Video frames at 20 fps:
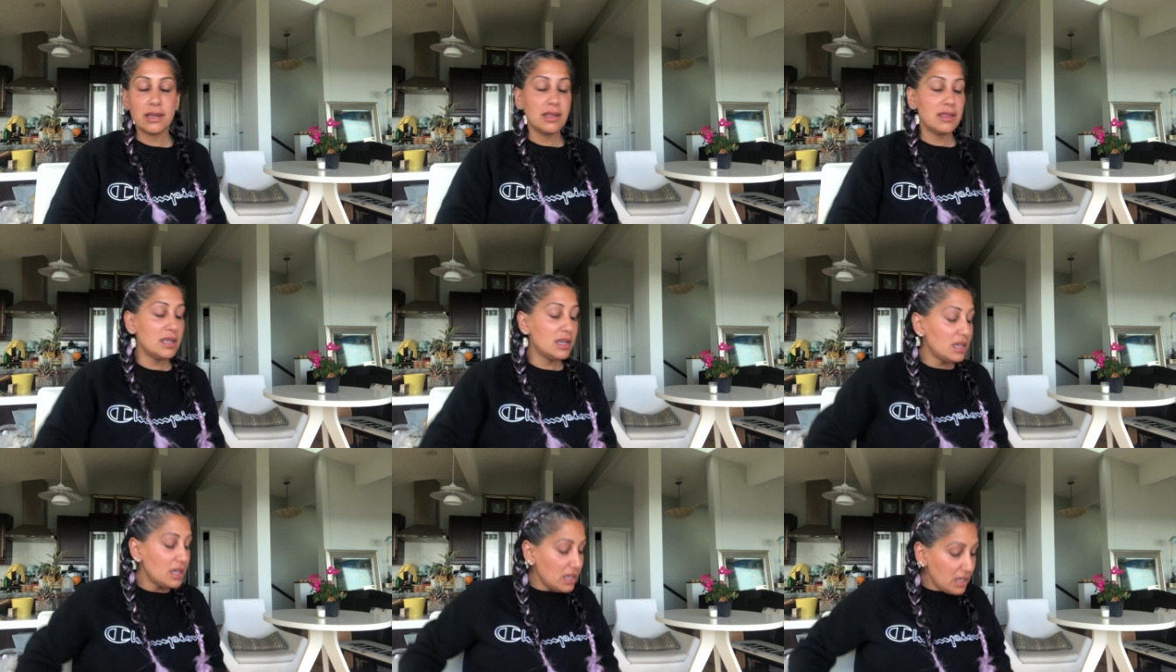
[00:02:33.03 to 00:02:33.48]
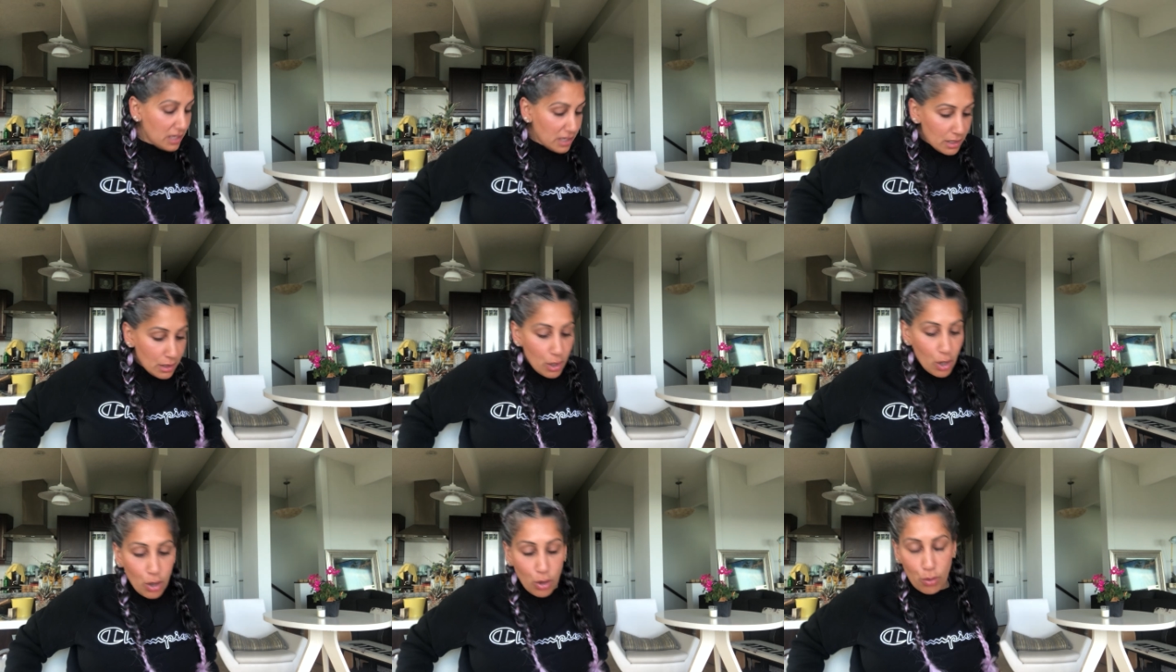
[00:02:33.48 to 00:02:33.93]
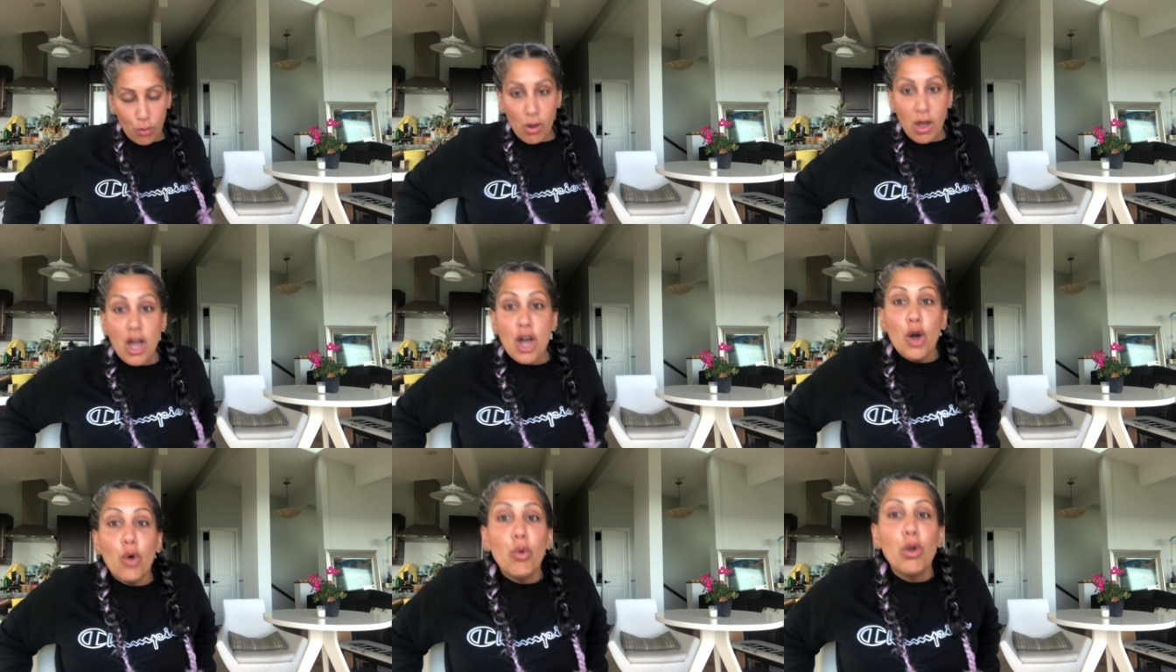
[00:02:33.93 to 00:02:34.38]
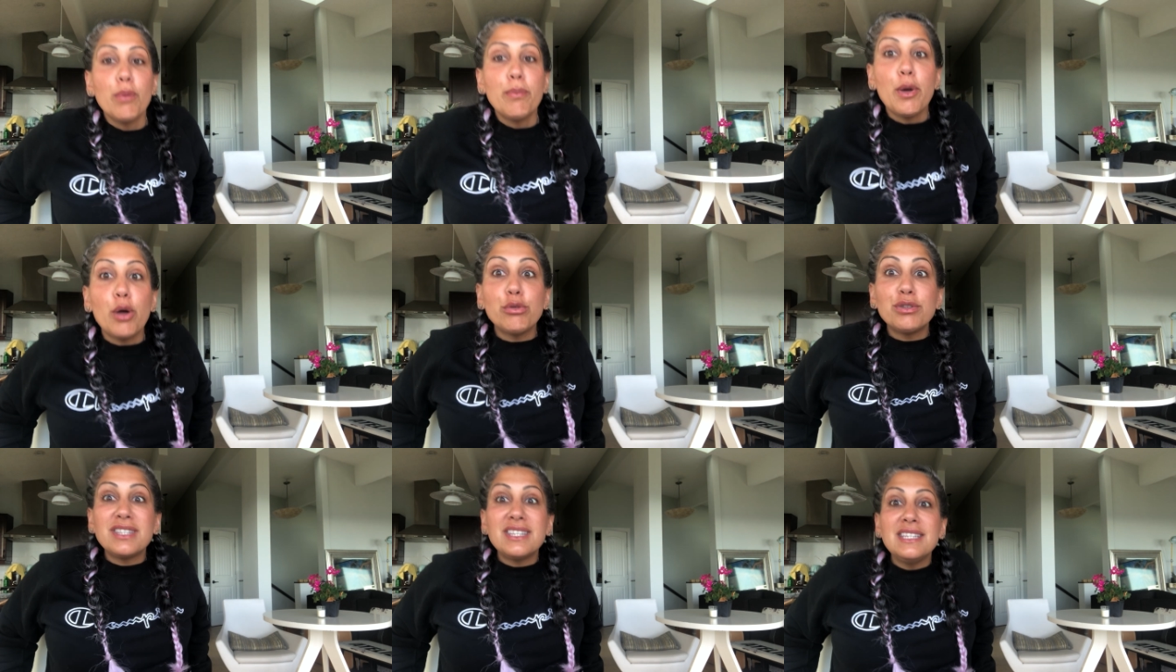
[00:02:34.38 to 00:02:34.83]
The ego will
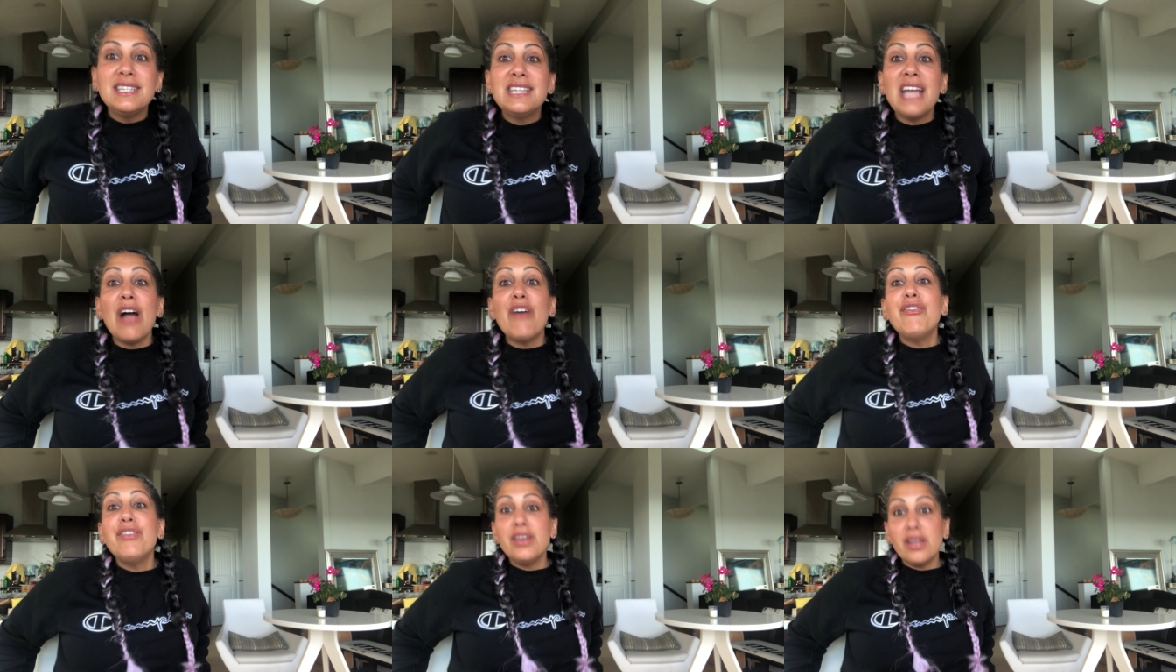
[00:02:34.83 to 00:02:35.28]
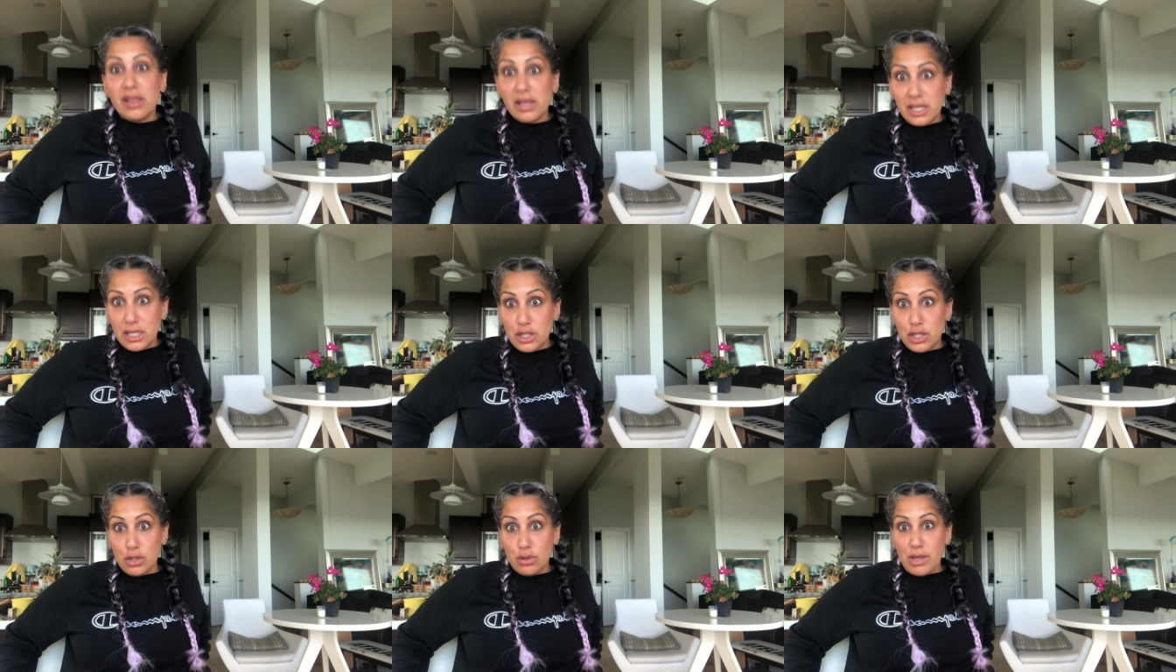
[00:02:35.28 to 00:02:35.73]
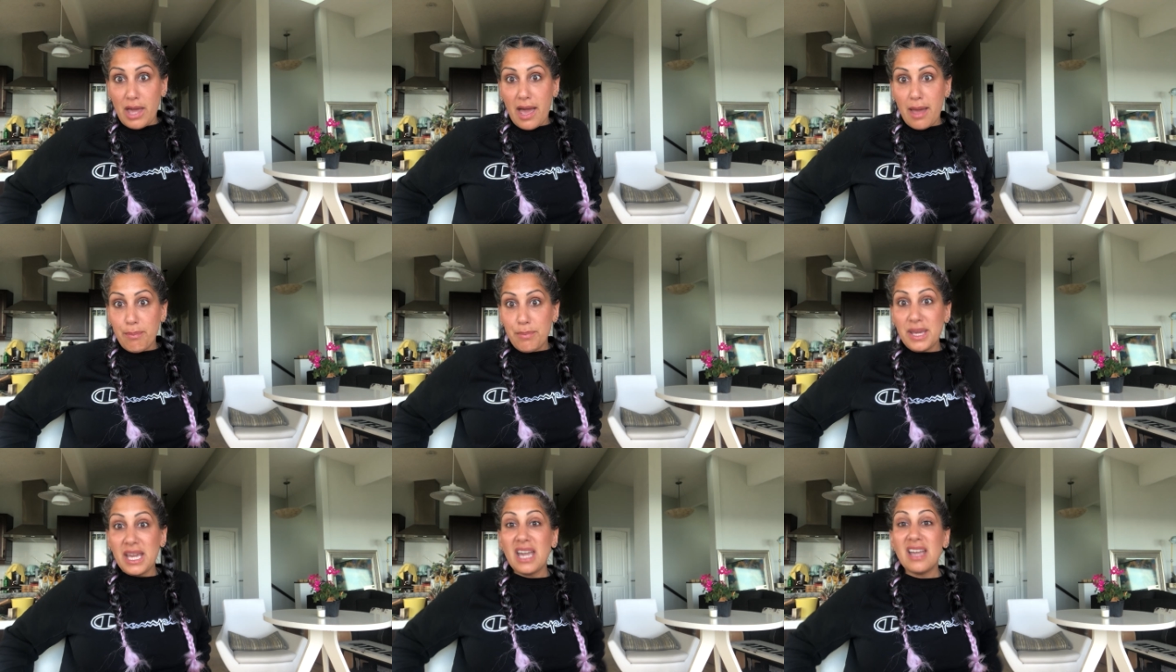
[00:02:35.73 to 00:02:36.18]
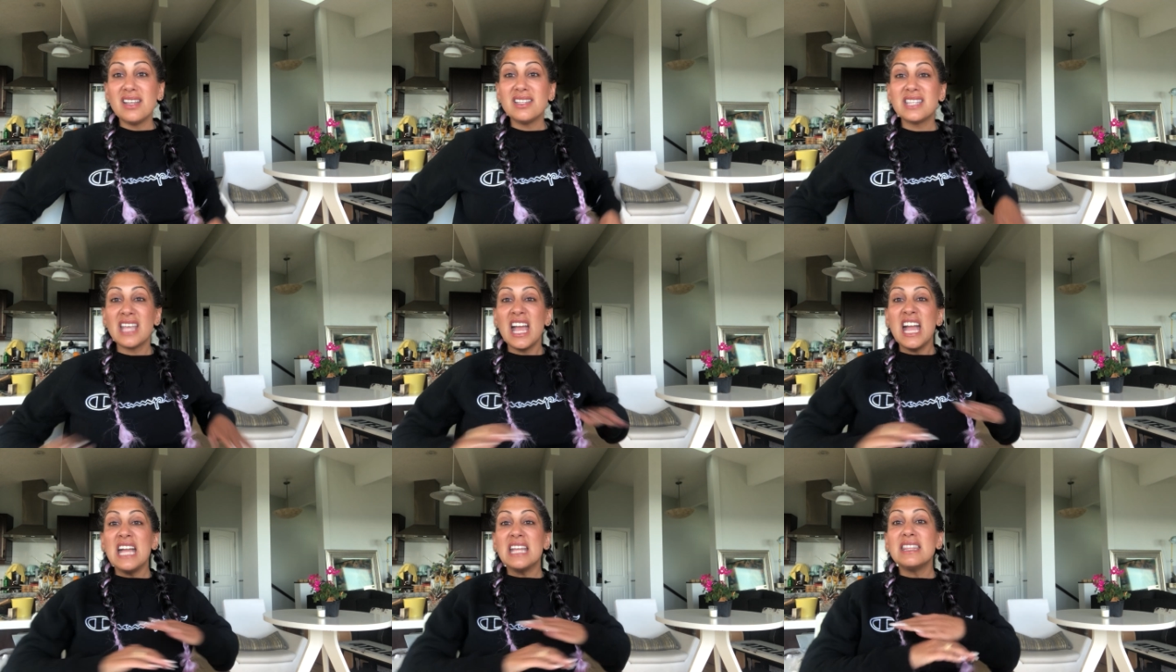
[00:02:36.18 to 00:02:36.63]
most definitely do that
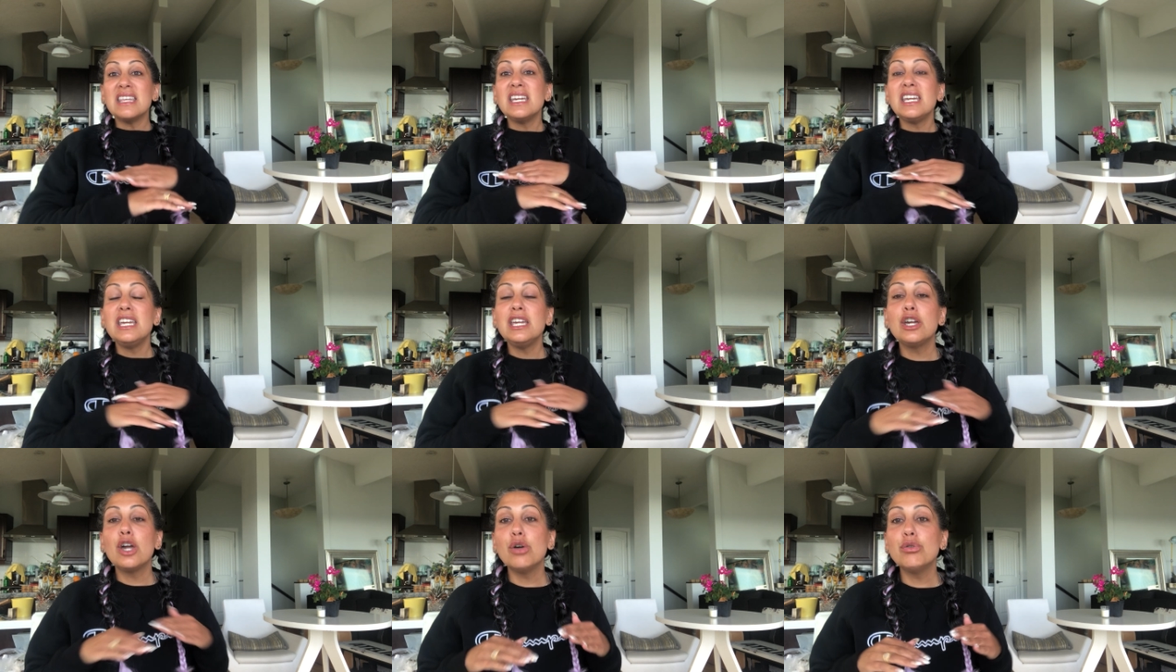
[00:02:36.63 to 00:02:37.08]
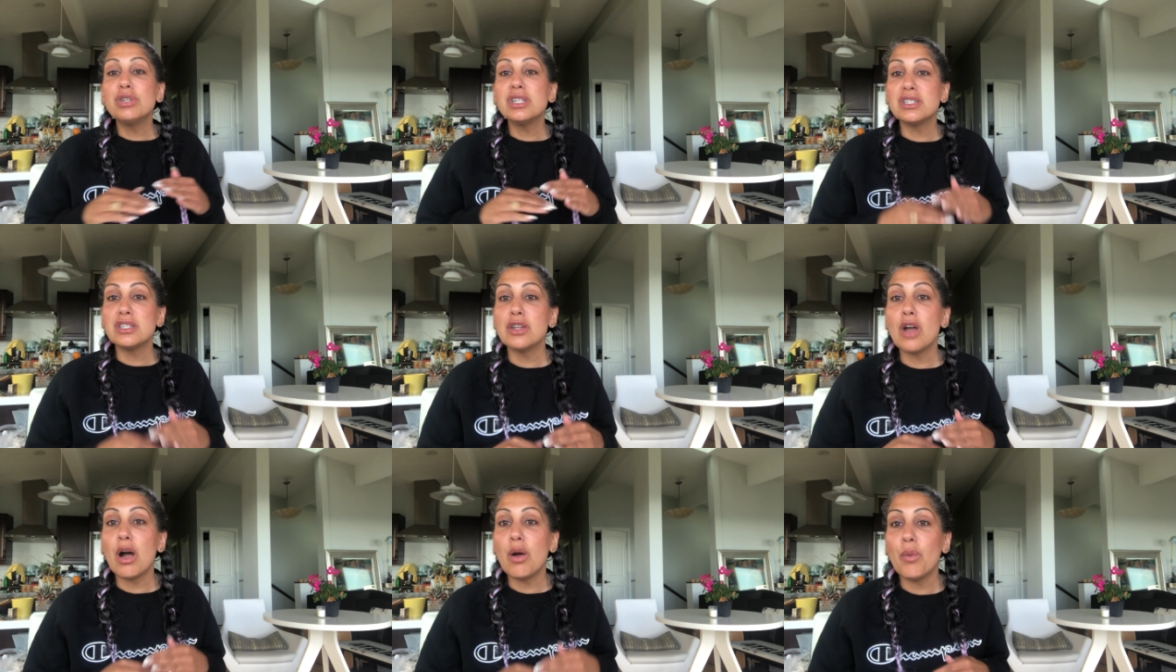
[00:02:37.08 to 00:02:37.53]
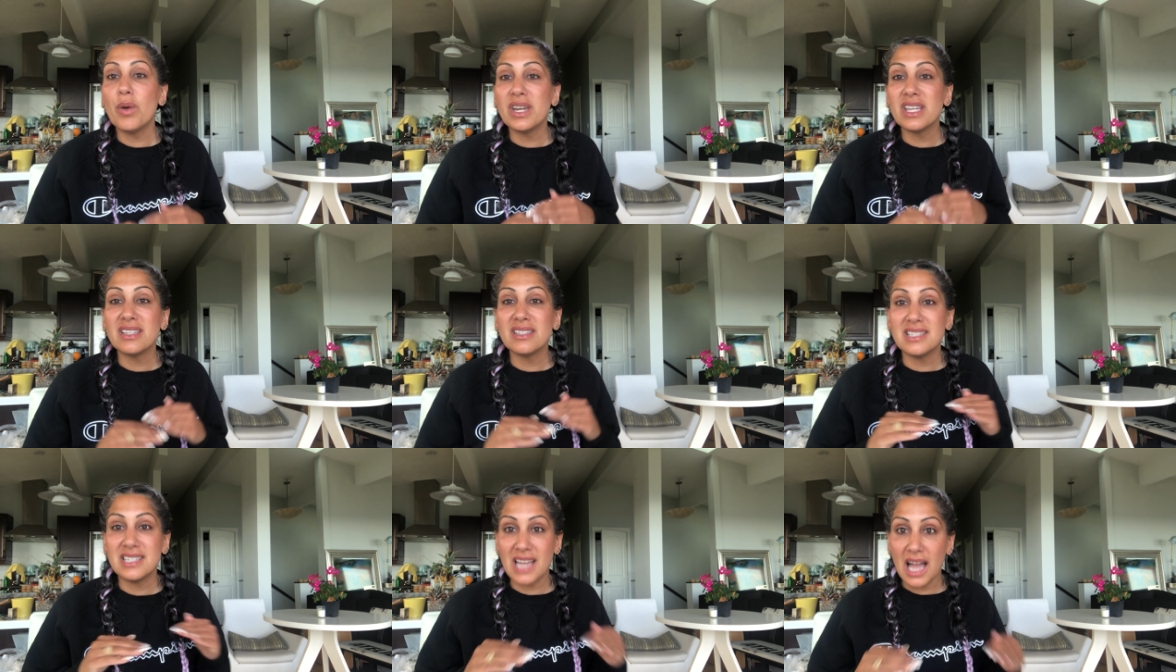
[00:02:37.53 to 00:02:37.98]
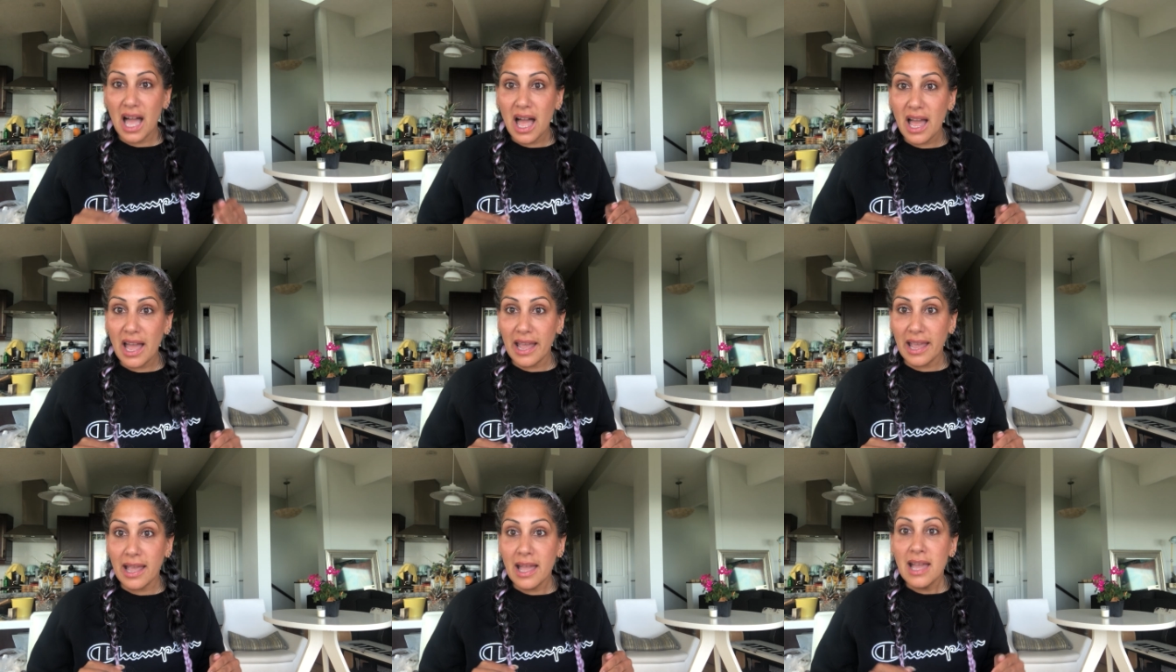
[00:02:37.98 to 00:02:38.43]
because the ego does not want to
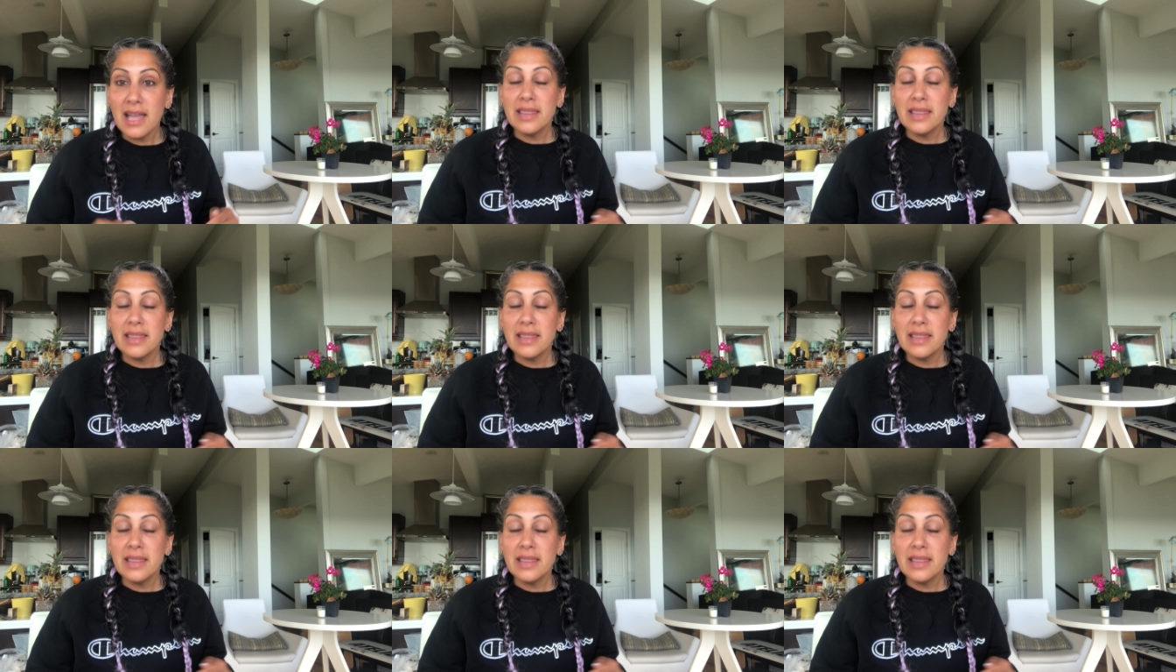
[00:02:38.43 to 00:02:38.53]
die.